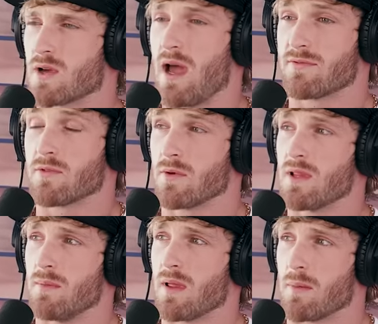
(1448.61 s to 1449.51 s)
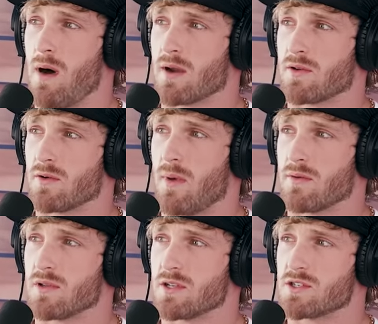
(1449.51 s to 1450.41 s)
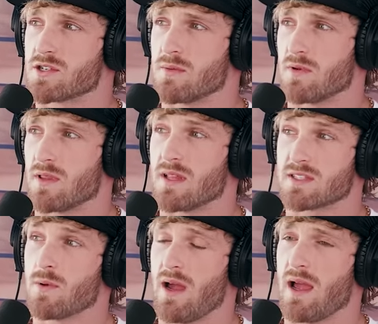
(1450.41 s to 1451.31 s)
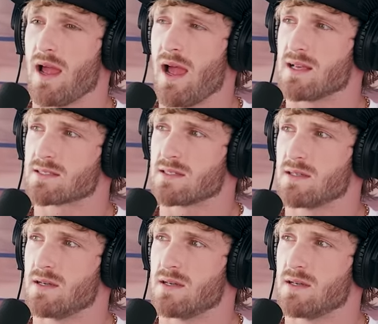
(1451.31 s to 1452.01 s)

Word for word: So I have to really like monitor my relationship with it. That's why I ask.